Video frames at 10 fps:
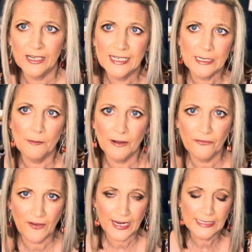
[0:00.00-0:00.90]
It's a
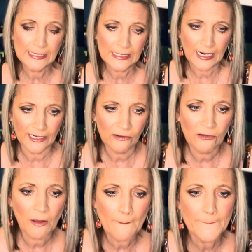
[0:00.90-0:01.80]
buffet
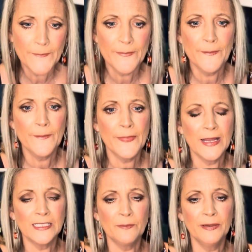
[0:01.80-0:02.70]
style,
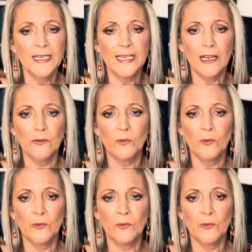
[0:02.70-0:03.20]
but depending on